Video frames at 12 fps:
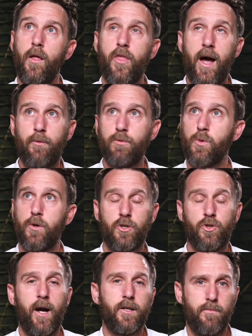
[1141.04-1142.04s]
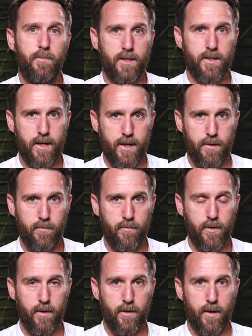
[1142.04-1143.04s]
That was what attracted me to
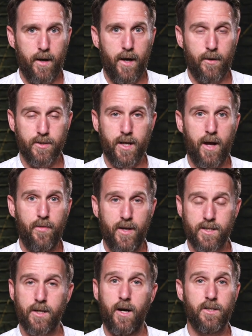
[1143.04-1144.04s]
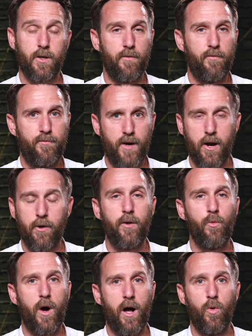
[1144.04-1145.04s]
him, and I was like, this guy's got a
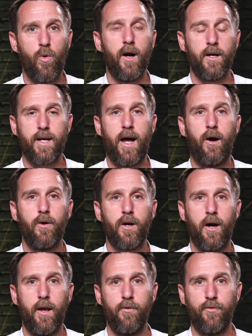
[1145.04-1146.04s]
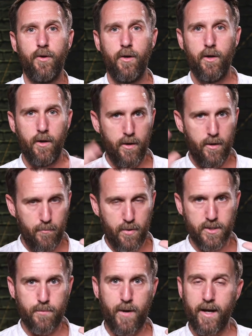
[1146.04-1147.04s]
very well worked out kind of
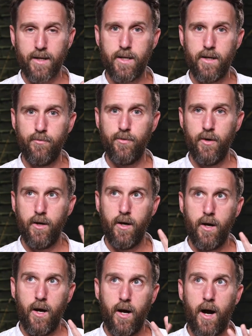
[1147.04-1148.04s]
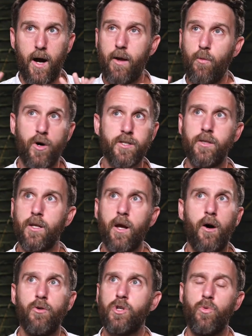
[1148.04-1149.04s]
perspective. And it wasn't the
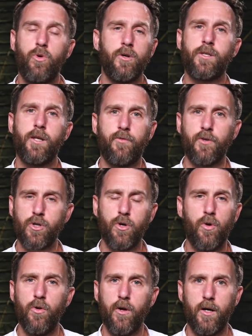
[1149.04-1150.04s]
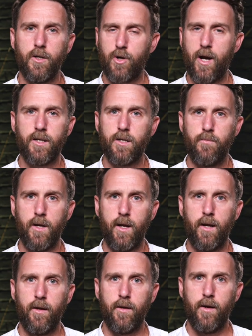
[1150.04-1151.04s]
culture war stuff at all that attracted
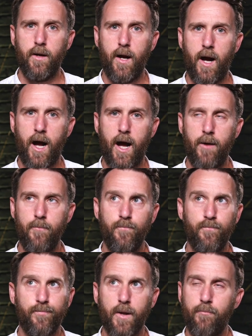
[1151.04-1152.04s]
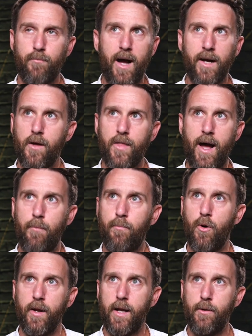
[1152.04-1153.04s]
me. Um, back at that
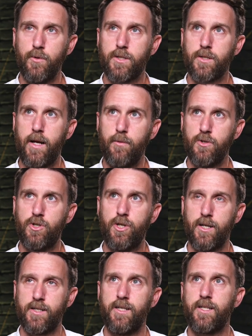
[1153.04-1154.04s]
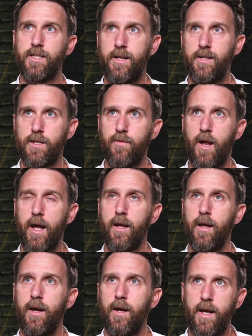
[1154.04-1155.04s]
point, it was it was just this sense of
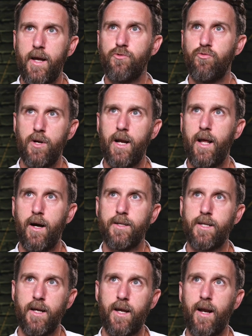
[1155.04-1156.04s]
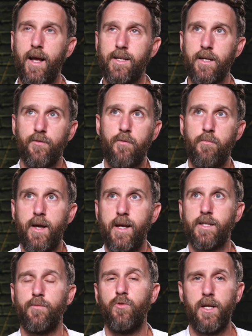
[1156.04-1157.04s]
like he's really articulating for
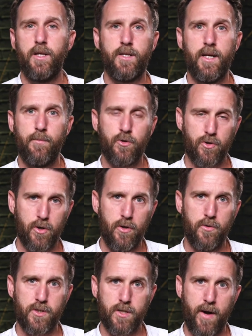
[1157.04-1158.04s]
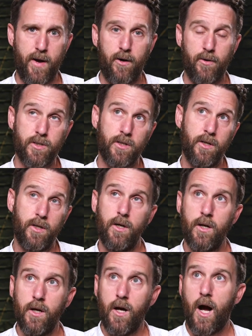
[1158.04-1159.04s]
me some really deep truths about
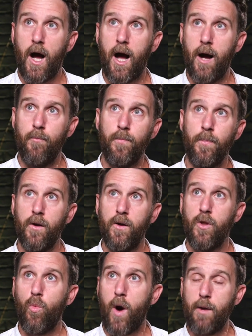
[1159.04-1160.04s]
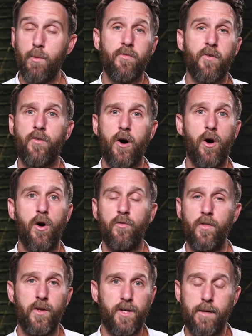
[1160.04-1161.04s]
um, the way we've
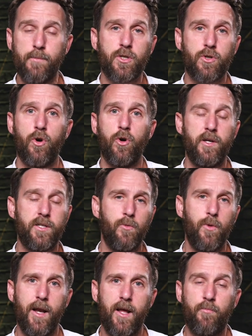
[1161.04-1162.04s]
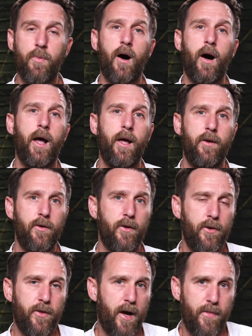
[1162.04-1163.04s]
evolved and the deep stories that we live by and,
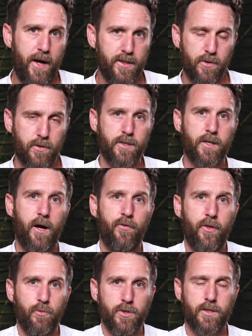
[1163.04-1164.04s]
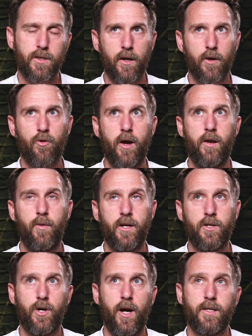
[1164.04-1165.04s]
and, and that sort of stuff that was incredibly
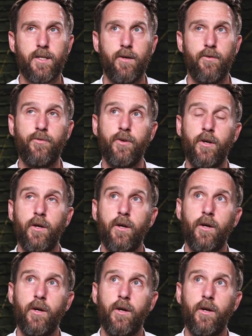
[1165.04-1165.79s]
attractive.